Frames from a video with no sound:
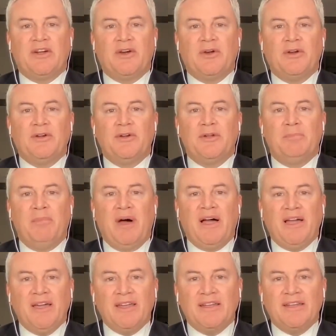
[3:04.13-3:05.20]
harder to
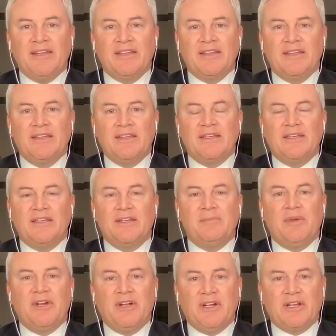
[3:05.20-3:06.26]
mine in
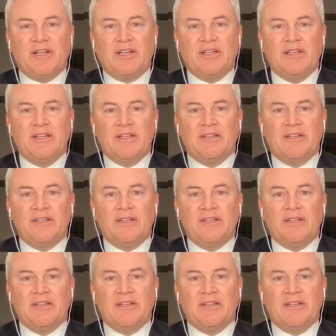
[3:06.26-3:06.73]
America.